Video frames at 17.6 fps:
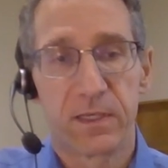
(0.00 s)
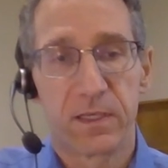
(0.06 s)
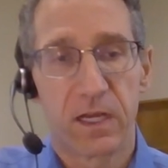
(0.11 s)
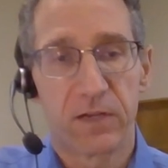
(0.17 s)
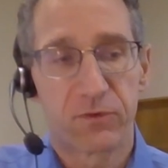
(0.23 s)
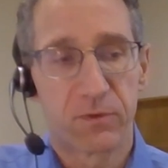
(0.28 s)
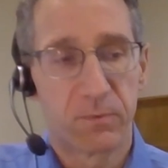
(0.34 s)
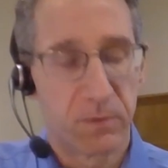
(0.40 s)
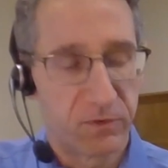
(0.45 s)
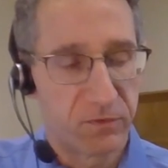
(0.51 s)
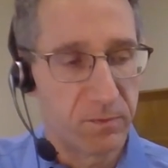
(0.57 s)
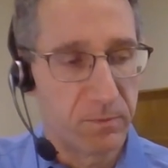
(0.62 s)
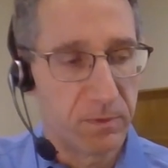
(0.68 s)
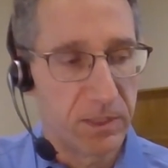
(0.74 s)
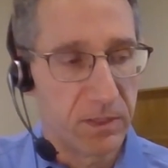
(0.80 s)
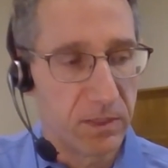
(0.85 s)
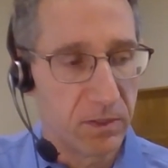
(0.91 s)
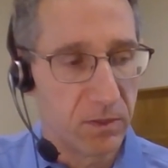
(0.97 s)
gosh, it must have
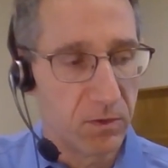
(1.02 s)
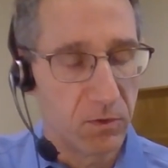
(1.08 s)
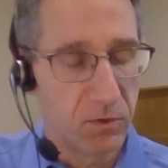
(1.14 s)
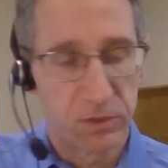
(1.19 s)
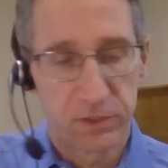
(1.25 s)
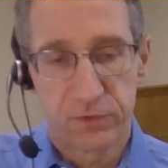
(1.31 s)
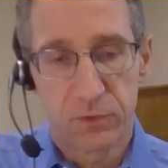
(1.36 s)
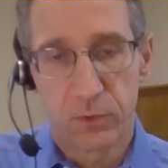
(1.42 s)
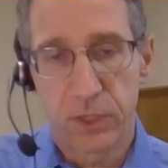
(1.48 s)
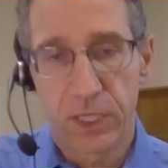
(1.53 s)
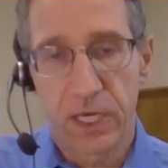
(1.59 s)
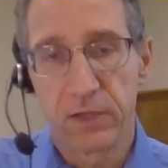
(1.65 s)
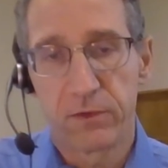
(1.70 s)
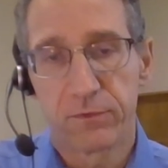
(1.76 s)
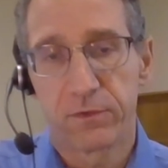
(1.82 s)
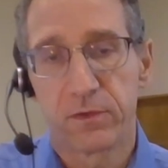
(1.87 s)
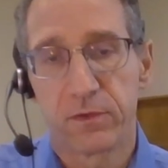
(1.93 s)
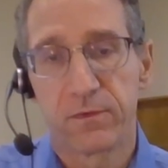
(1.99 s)
been the early
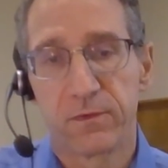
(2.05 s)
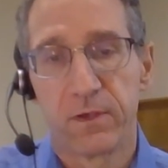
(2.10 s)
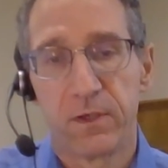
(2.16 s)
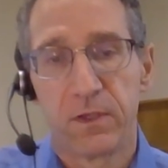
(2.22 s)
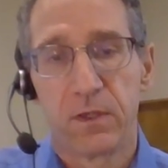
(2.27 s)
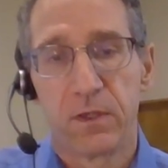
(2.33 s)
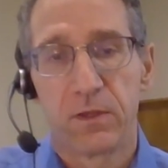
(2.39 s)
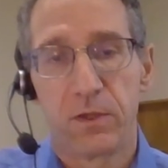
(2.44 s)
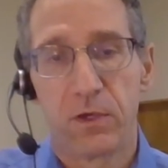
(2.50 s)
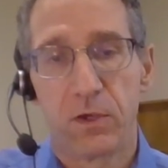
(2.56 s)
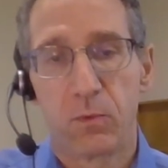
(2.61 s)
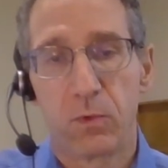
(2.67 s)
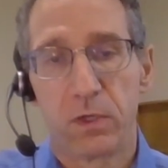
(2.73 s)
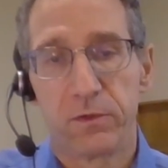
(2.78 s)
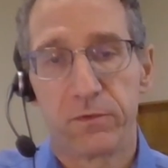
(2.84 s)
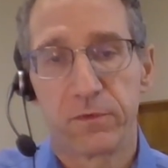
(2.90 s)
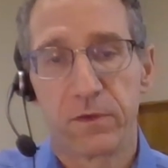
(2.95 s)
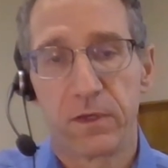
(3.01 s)
2000s. There
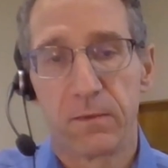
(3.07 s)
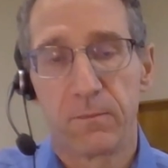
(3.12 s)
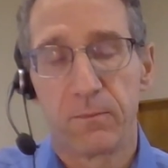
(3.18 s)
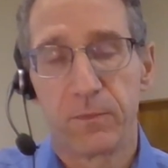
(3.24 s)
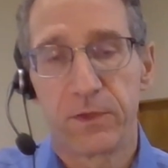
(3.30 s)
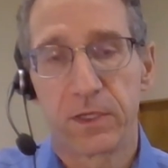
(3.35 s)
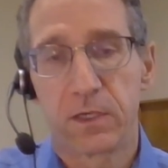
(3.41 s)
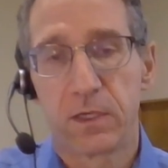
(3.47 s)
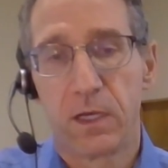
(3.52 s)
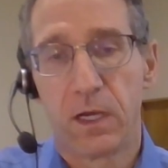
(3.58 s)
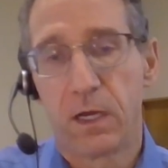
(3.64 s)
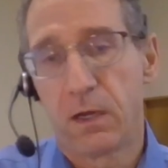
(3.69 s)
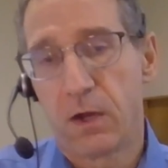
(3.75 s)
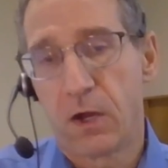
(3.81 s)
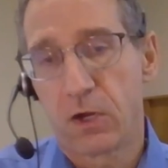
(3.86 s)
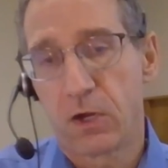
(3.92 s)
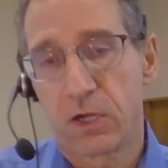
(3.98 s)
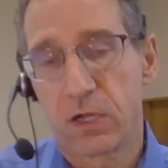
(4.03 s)
was
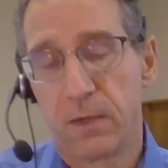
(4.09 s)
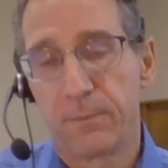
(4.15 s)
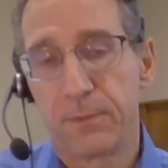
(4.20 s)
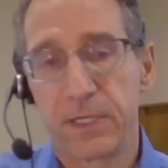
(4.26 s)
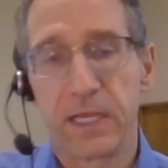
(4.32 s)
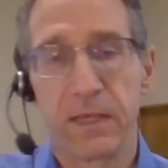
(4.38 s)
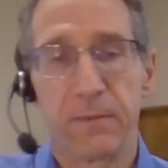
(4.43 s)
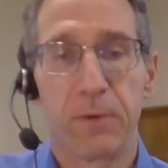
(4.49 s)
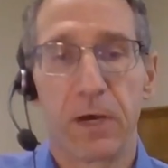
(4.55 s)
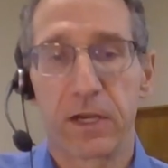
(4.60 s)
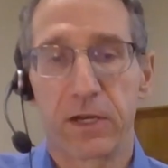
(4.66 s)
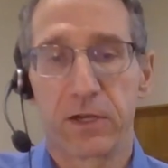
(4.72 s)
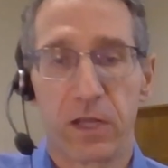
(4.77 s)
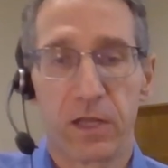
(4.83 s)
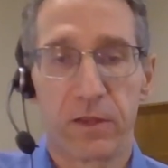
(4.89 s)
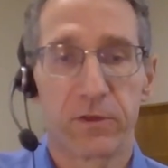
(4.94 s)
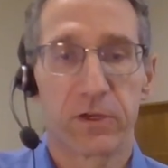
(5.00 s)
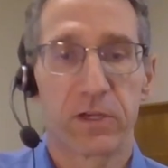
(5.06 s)
our company had bought
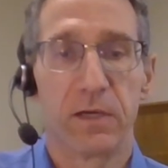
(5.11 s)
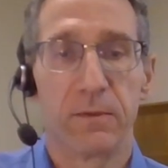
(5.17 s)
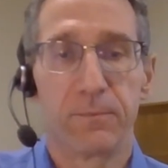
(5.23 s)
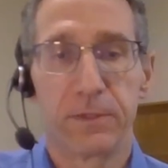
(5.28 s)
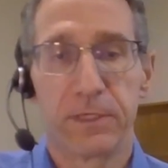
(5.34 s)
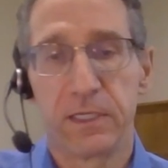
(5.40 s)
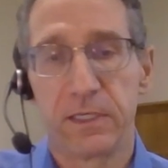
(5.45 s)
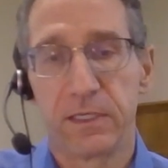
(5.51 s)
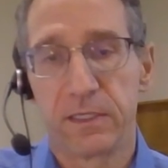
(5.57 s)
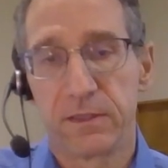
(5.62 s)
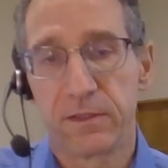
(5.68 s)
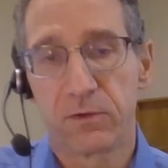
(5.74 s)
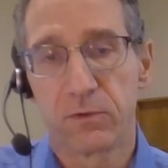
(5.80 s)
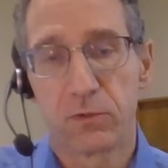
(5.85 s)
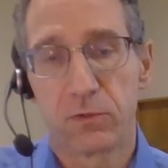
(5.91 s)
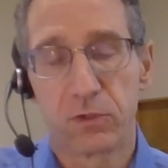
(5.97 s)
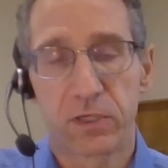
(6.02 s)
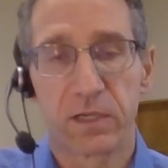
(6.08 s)
another company, and they
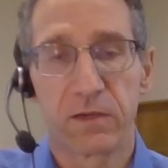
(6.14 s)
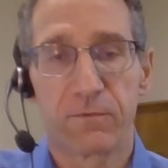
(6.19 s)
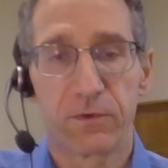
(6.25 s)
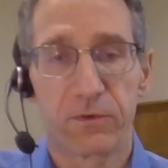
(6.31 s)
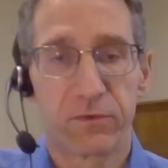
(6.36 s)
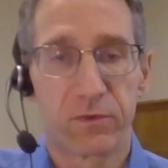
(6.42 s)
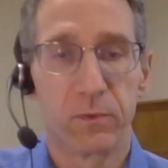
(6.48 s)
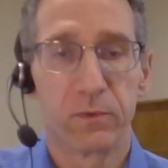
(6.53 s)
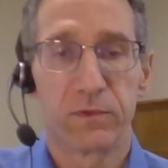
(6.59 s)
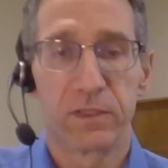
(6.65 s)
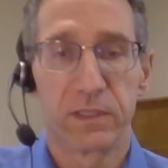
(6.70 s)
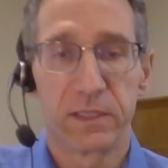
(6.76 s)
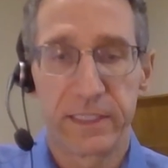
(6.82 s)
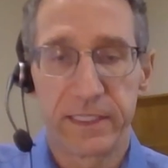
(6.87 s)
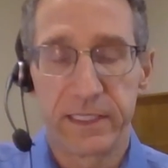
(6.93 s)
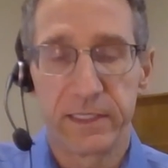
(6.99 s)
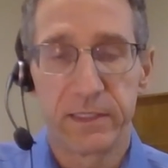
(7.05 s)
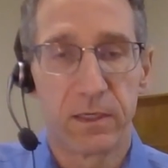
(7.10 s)
were looking for someone to
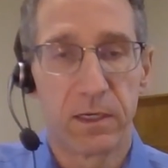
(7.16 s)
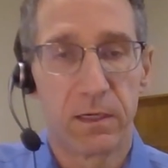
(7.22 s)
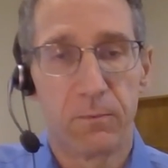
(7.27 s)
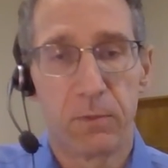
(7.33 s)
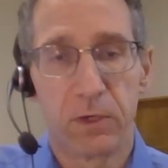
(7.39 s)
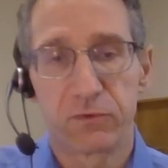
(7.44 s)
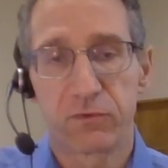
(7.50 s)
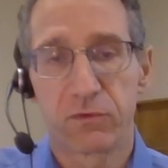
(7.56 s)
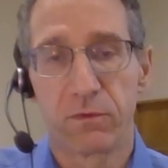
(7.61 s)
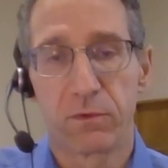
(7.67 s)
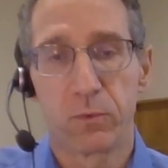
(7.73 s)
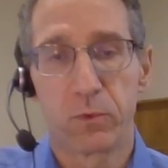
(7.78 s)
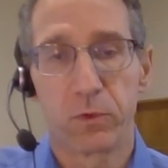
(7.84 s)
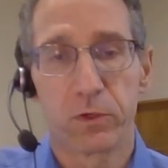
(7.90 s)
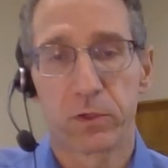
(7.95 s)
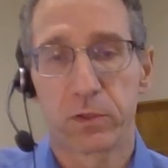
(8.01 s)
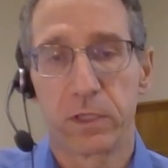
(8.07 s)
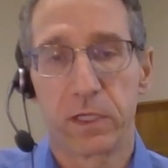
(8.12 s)
lead a bunch of the
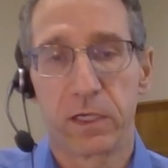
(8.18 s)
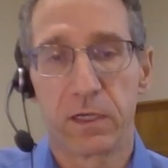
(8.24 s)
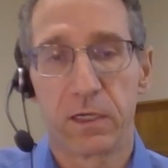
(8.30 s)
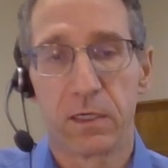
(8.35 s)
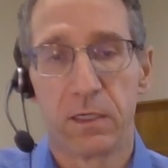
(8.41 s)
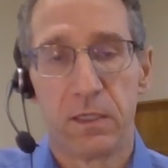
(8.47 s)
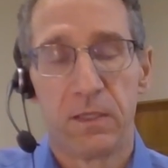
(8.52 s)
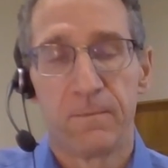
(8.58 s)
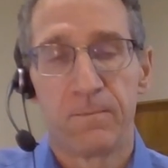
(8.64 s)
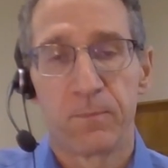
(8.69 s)
work there.